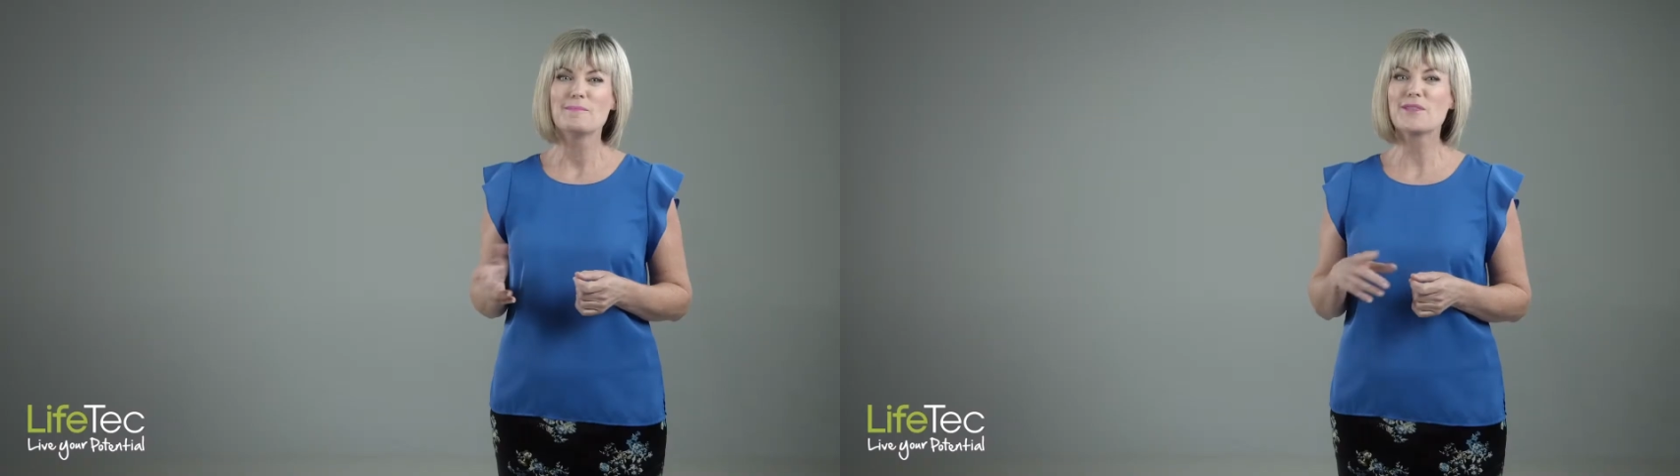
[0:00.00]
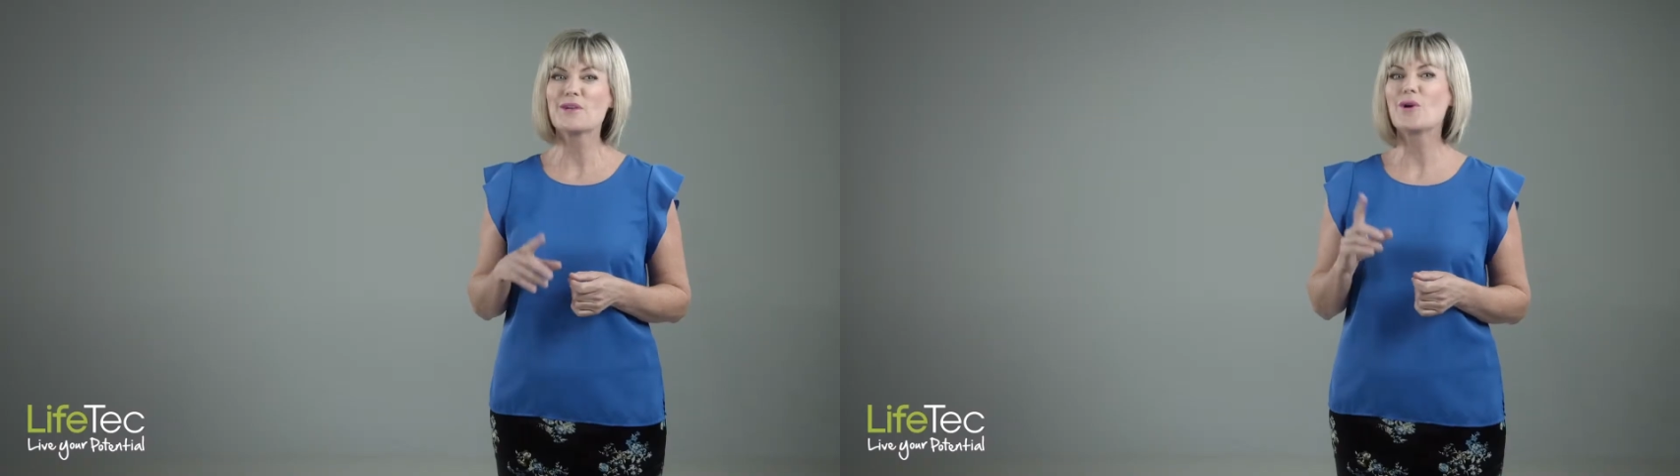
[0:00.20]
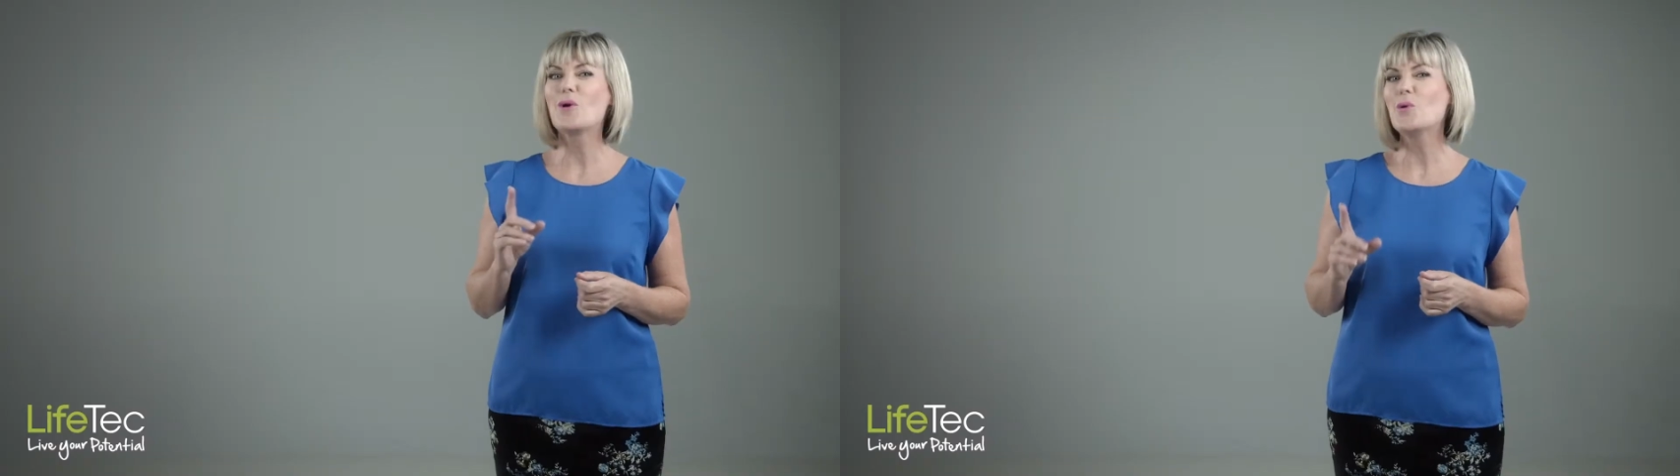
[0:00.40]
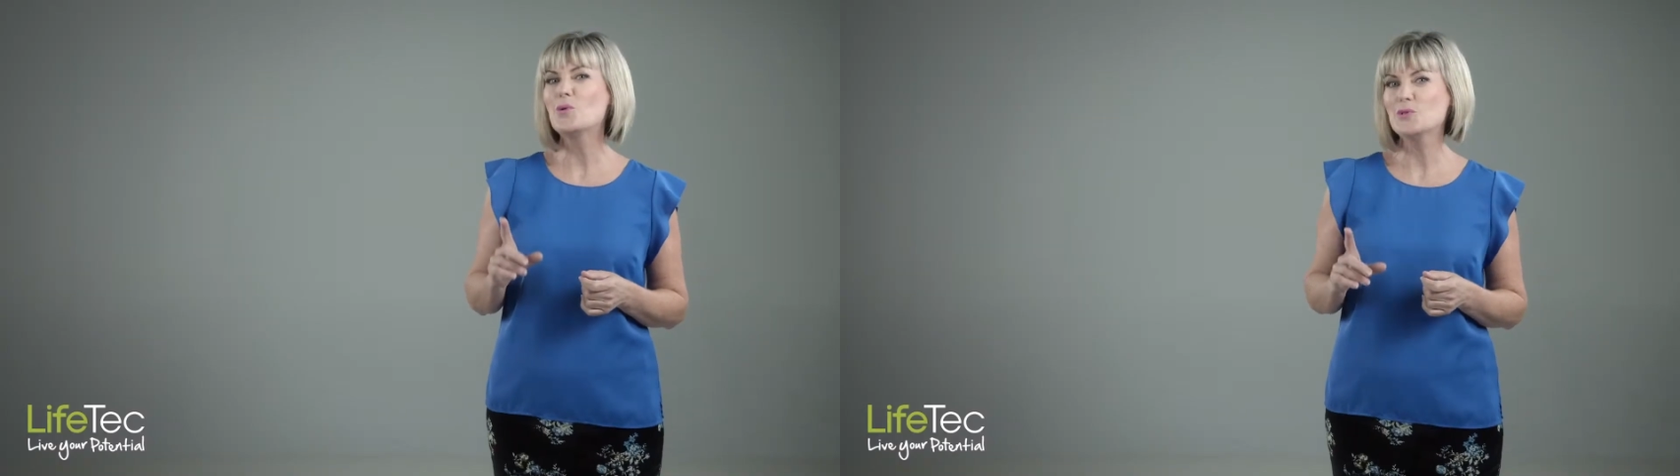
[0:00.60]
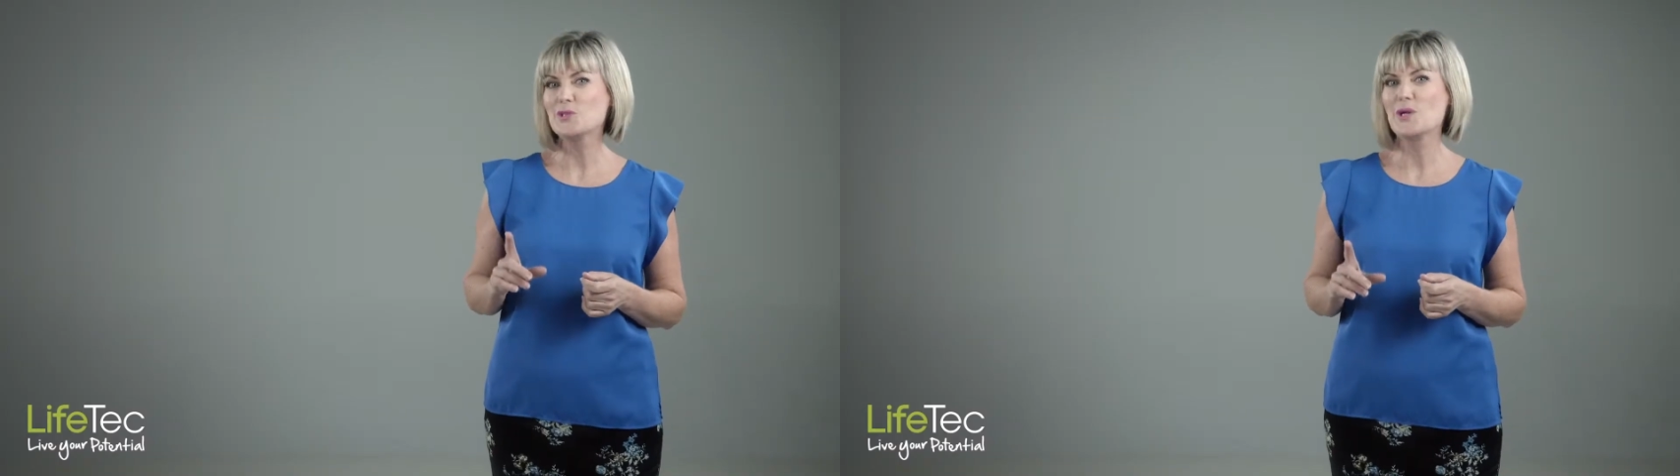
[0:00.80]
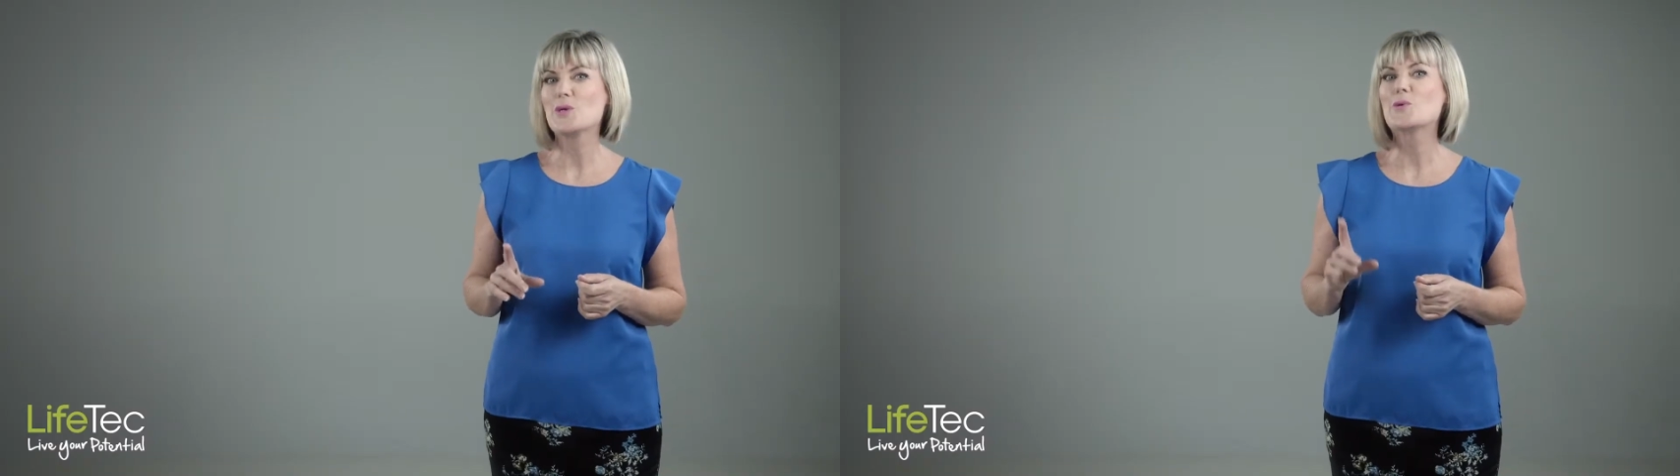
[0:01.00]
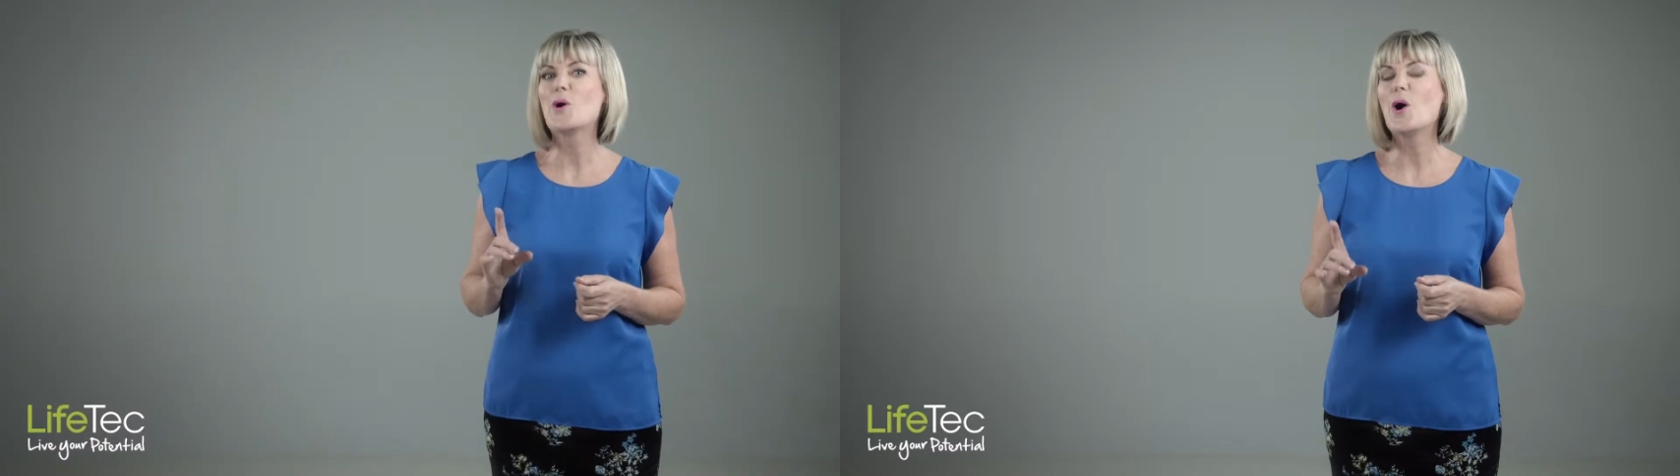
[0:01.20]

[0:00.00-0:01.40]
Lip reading: But there are also